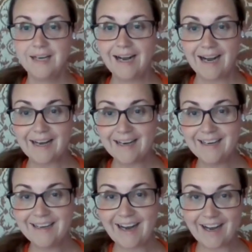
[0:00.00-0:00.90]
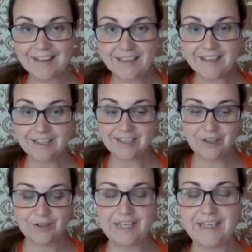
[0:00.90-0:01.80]
Hi, Alia here.
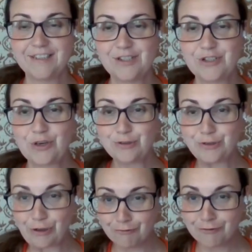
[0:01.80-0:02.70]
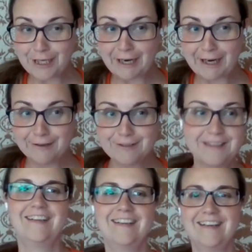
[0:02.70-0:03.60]
Okay, so don't freak
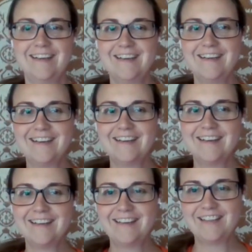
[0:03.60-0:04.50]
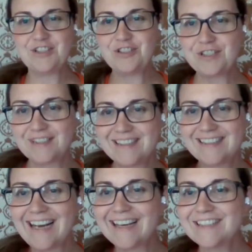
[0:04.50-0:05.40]
out. This is just
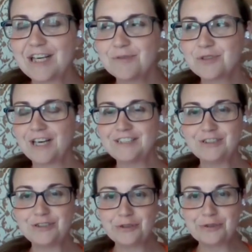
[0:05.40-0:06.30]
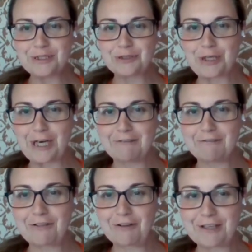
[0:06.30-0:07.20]
a test I'm trying to do and trying
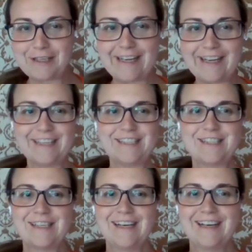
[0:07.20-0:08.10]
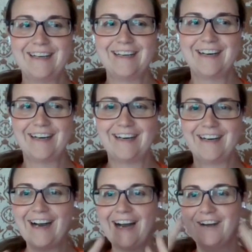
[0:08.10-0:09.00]
for thirty days.
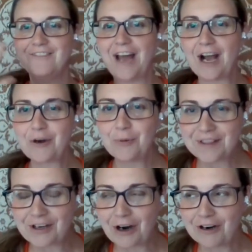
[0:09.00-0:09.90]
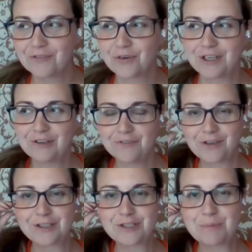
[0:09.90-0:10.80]
Uh, I have not quit the carnivore
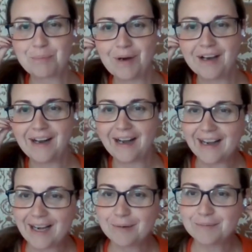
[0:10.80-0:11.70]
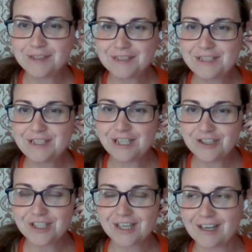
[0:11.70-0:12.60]
universe, but I am
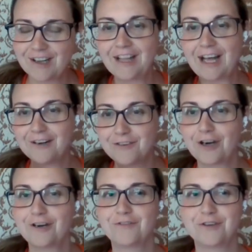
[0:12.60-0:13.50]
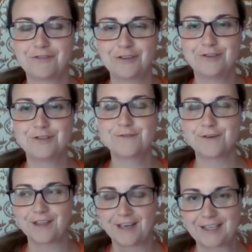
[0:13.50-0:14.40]
ditching a lot of carnivore foods
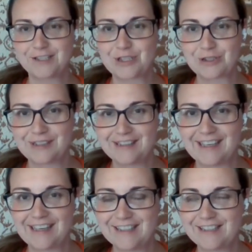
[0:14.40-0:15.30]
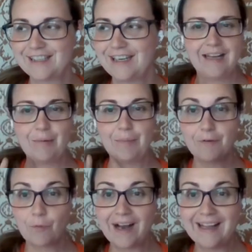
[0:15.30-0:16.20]
for the next thirty days.
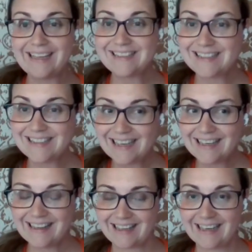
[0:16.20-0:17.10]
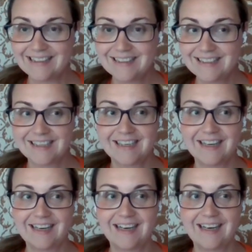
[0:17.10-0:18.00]
But while I say that,
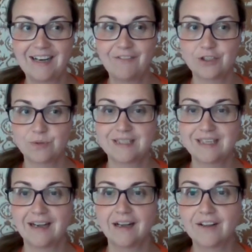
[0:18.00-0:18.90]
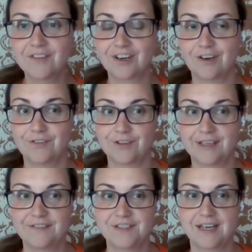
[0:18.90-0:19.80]
I first want to say I love the carnivore
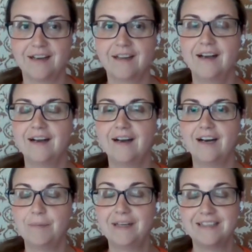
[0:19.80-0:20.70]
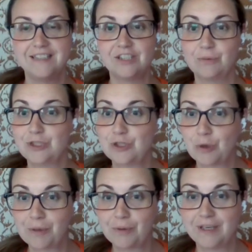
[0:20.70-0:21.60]
lifestyle. Um, it has healed me
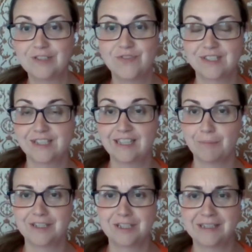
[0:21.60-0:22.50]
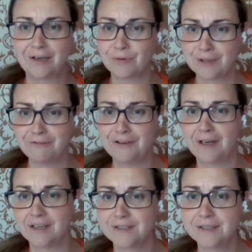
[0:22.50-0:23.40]
so many ways, physically and mentally. I really feel,
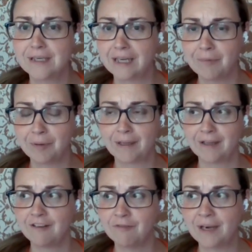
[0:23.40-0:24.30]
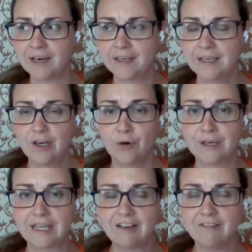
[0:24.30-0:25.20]
honestly, it gave me my life back,
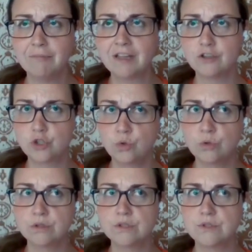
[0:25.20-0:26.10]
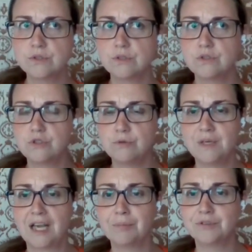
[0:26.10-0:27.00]
or gave me the tools to
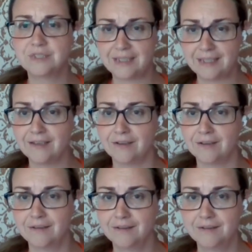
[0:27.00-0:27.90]
be able to heal.